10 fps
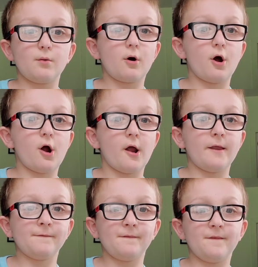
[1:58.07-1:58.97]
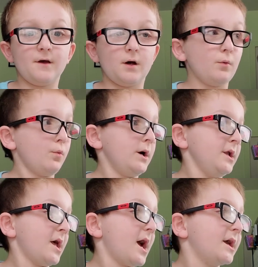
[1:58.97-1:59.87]
on the
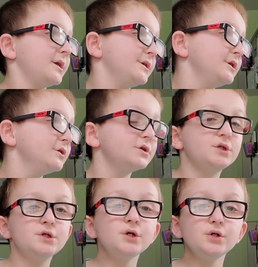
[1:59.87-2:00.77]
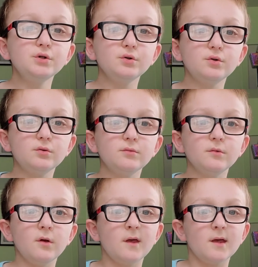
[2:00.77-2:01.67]
one I used to,
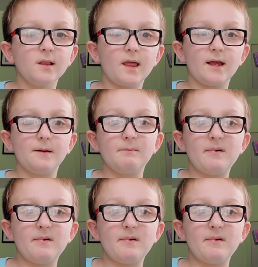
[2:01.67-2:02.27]
like